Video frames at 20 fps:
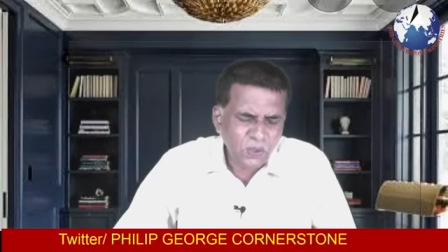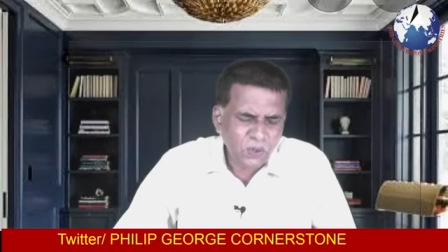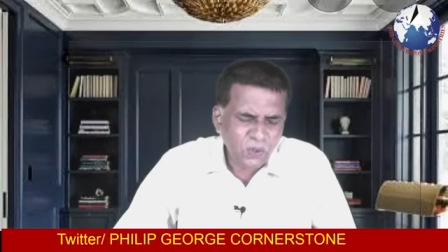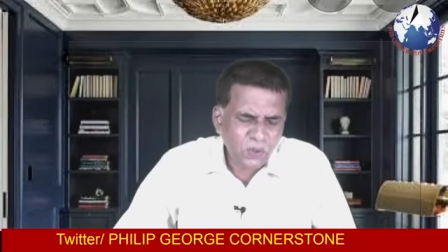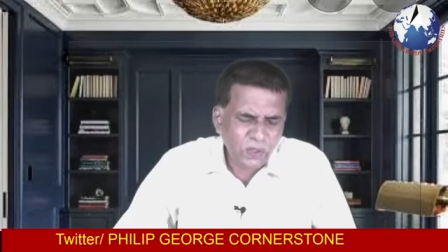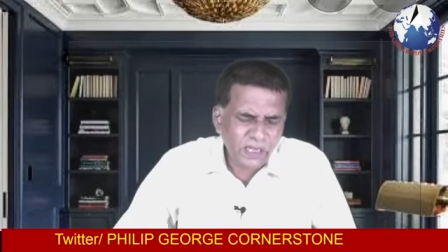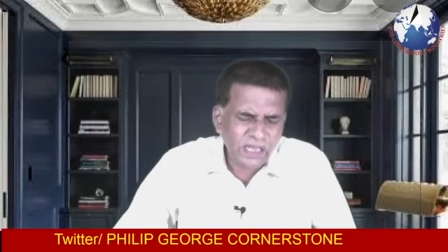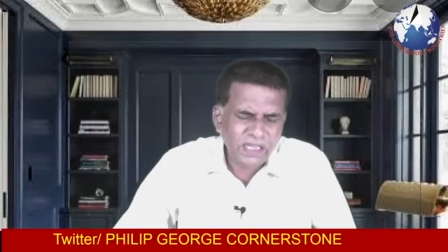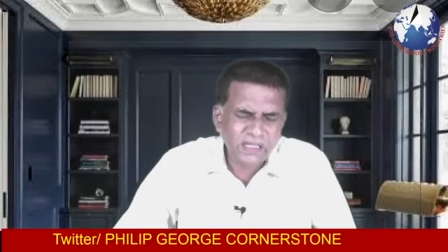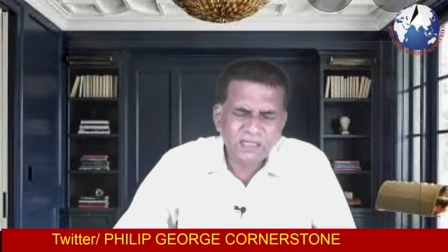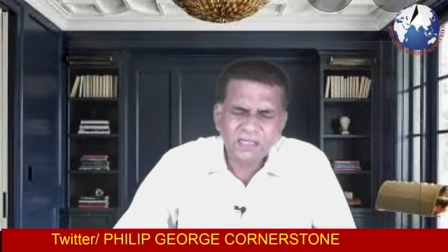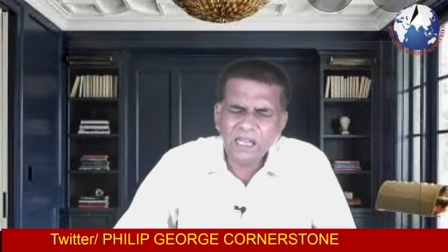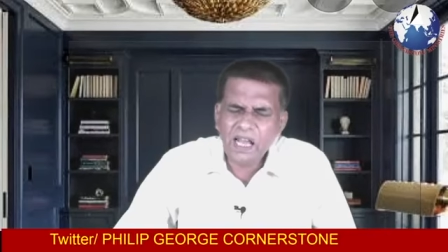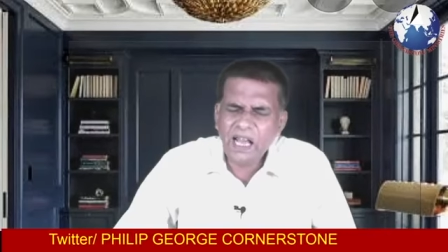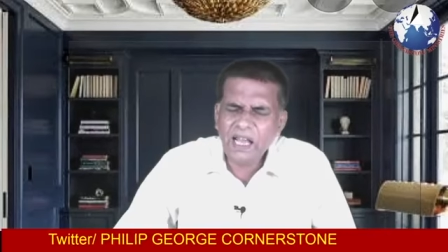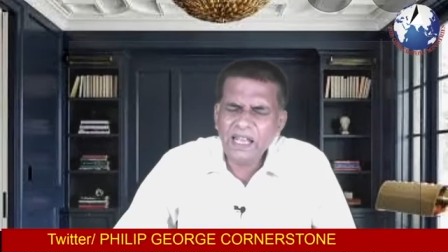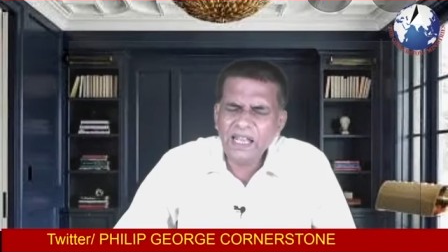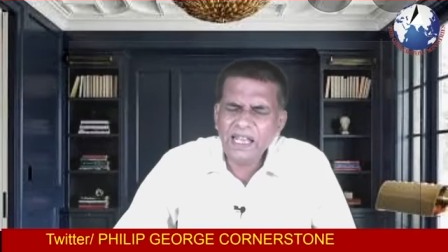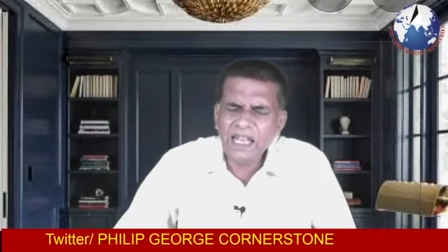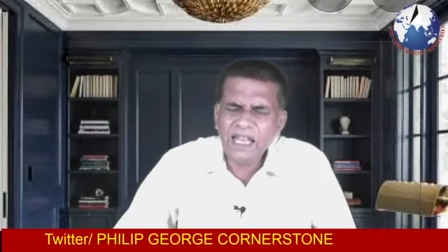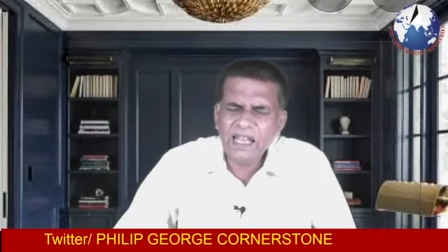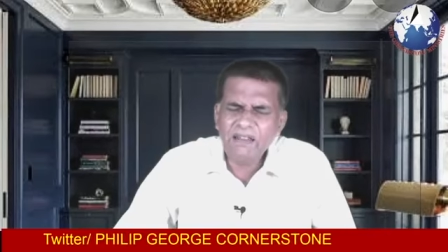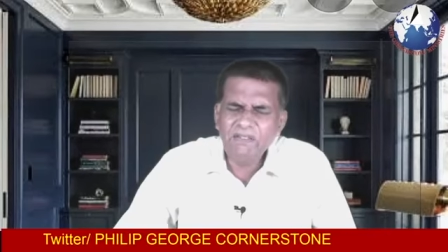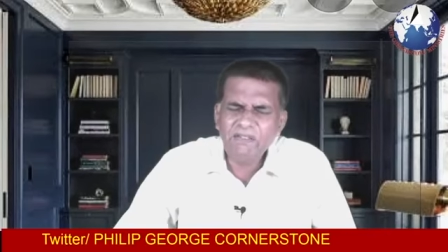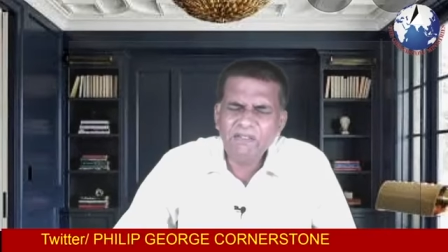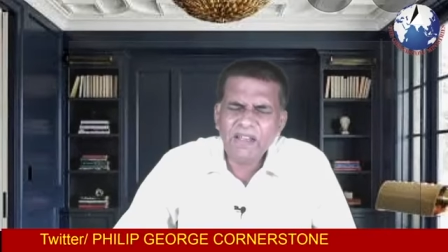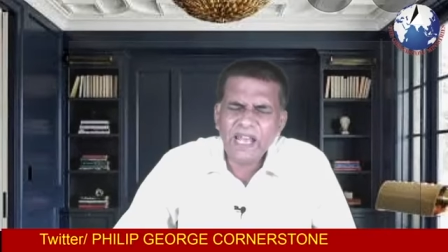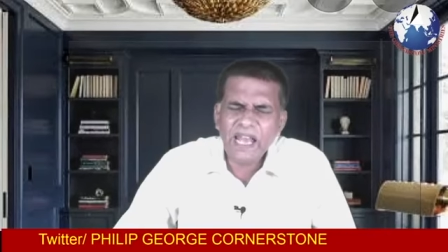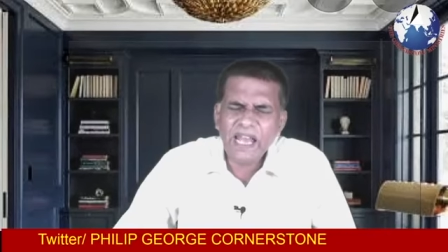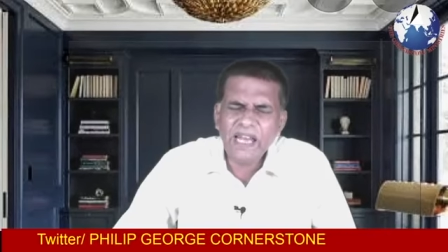Orita
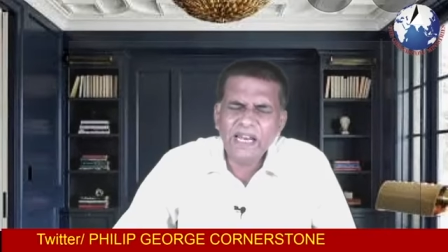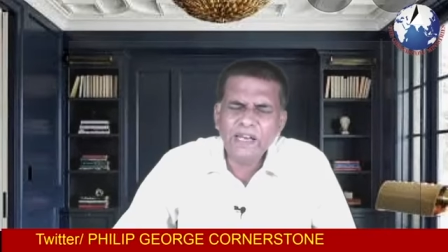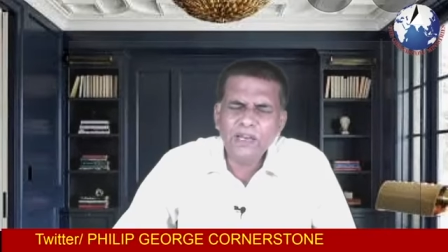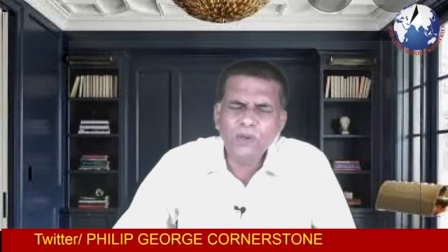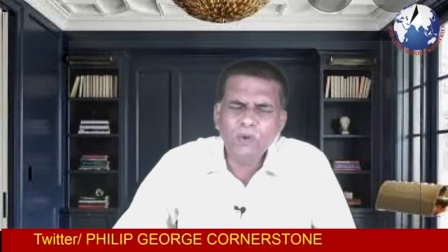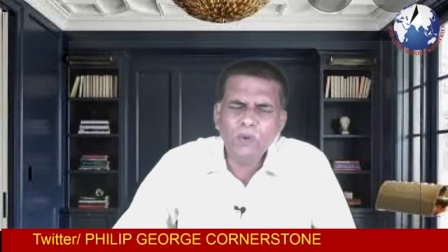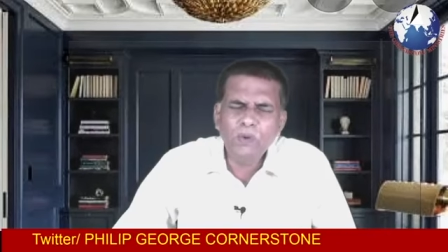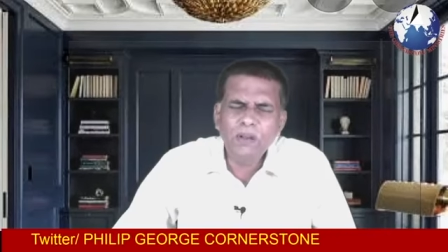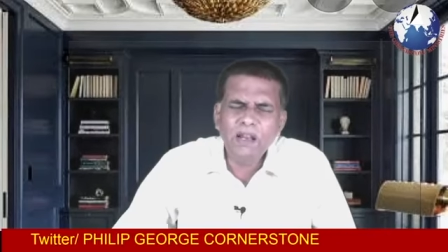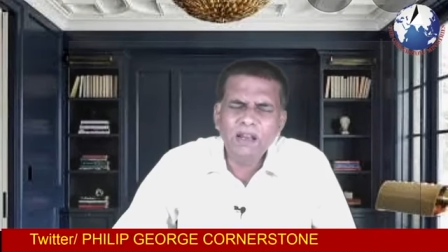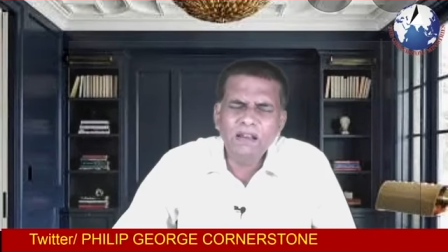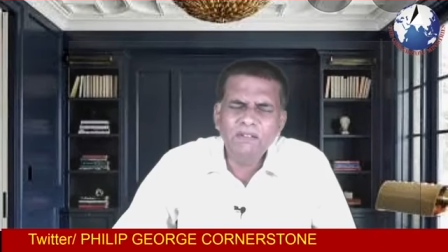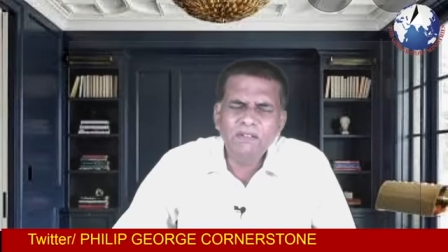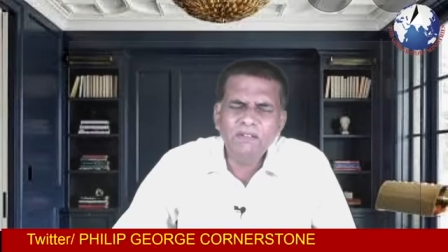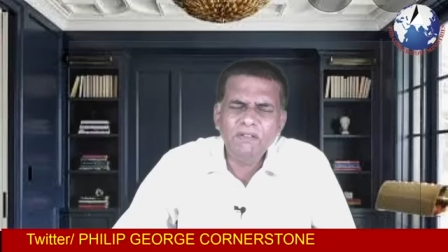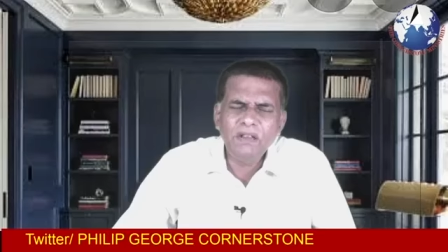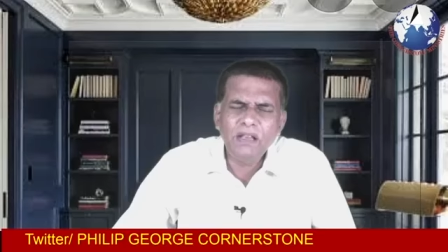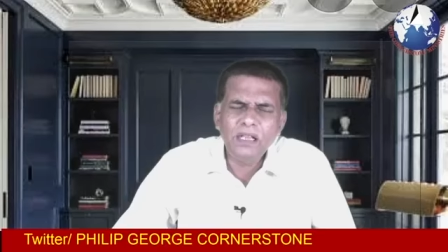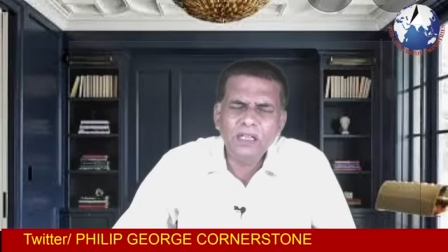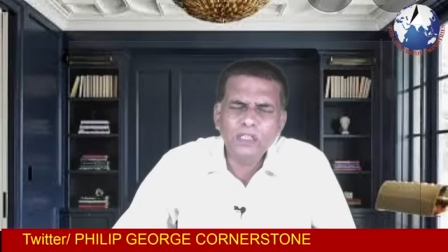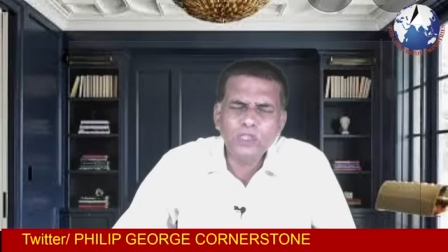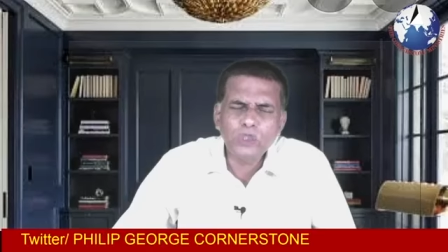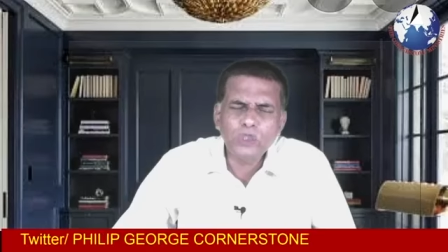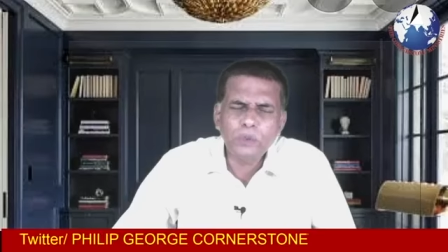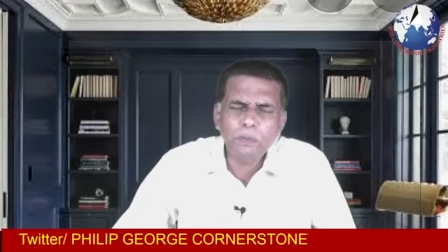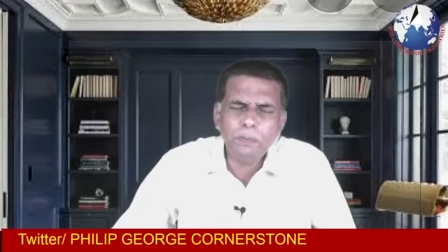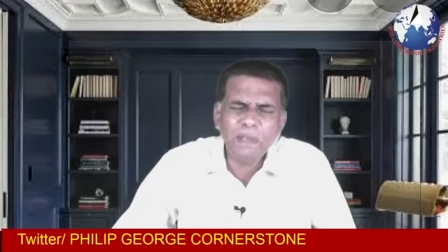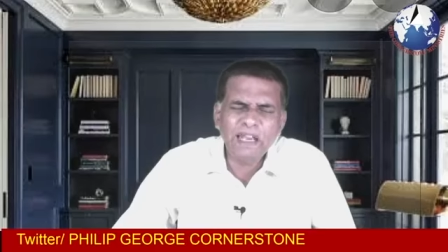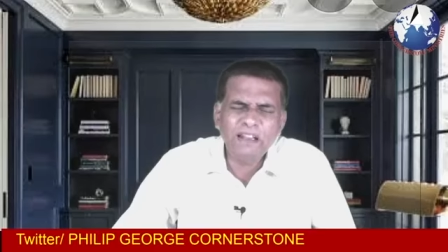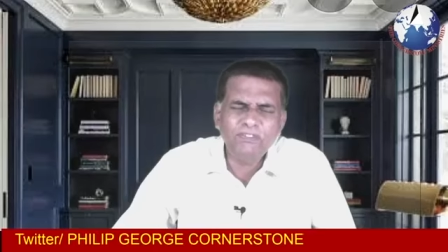Eve, and you will uh,
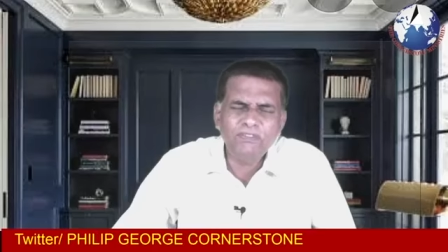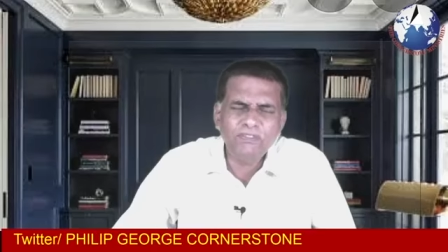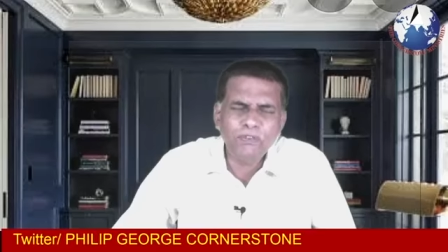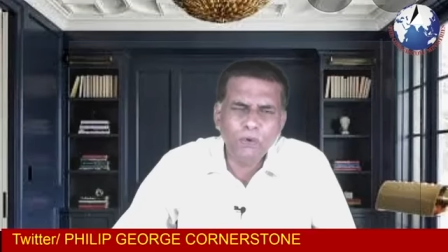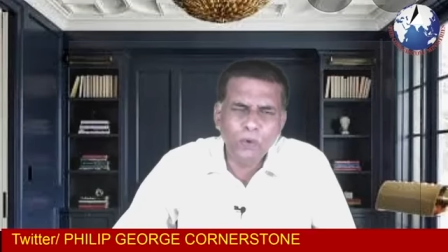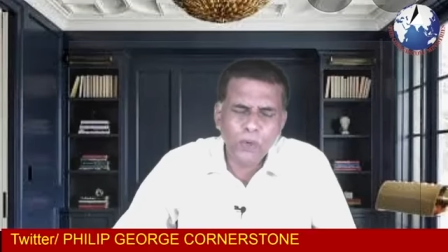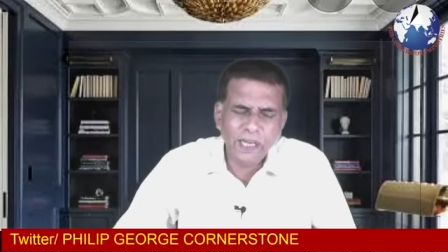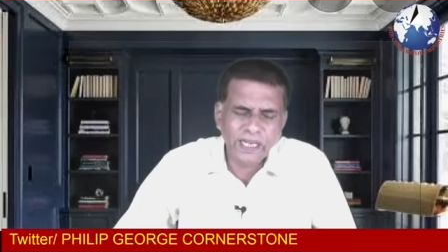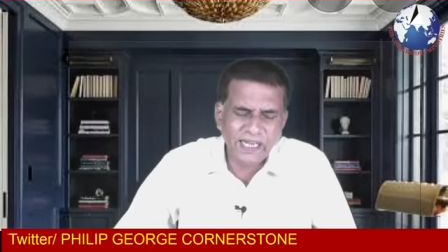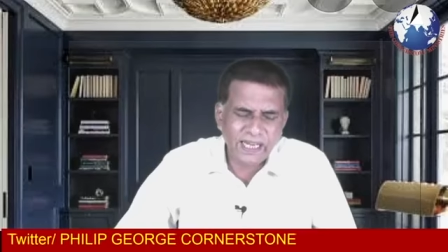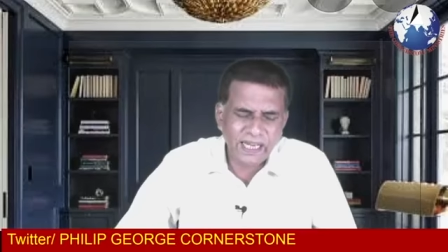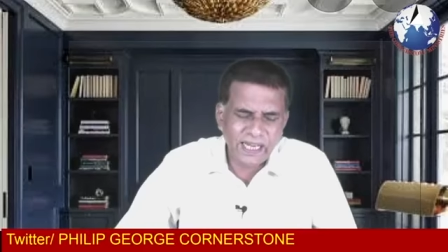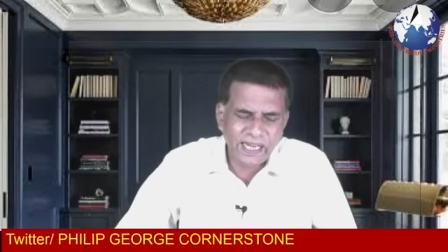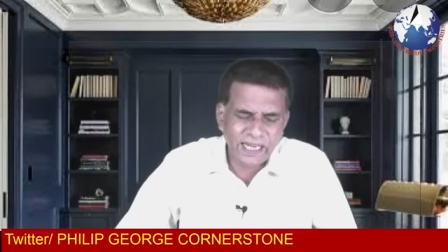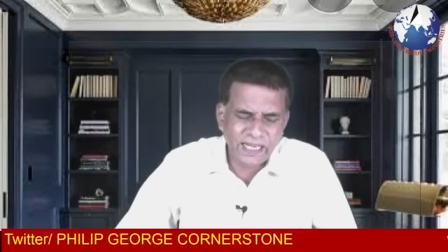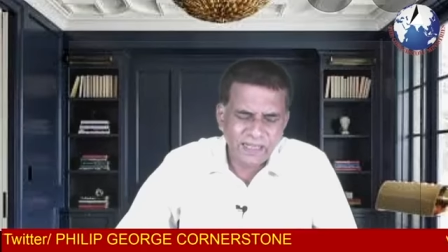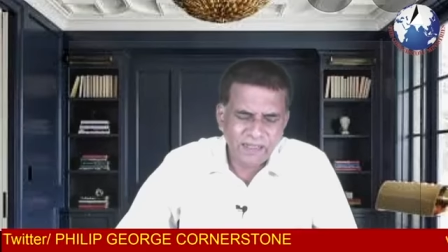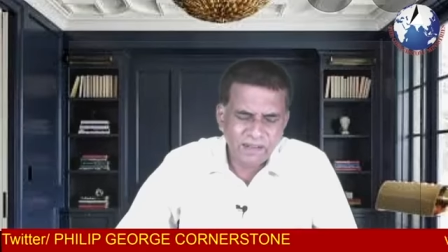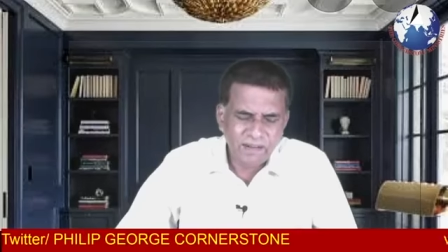speak fluently.